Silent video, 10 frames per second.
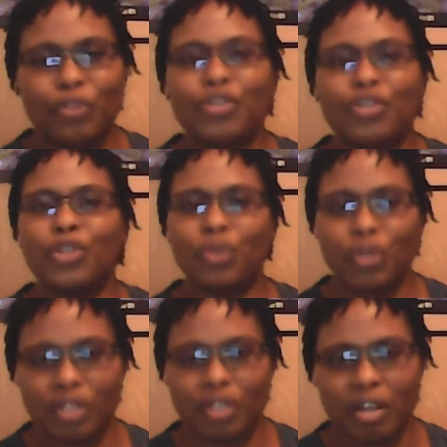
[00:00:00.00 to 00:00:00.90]
we do
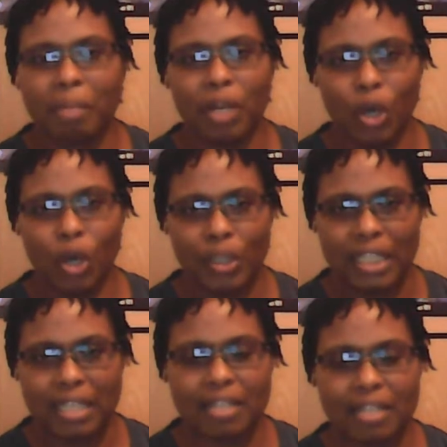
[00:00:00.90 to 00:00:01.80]
use the normal
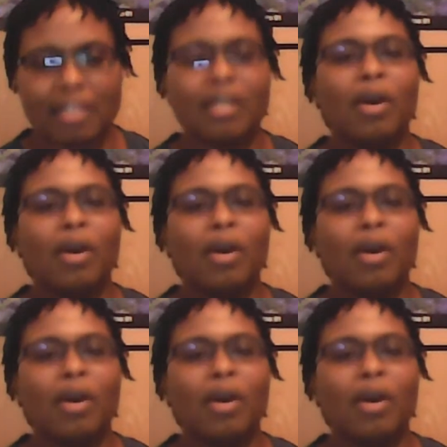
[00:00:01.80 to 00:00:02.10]
onions.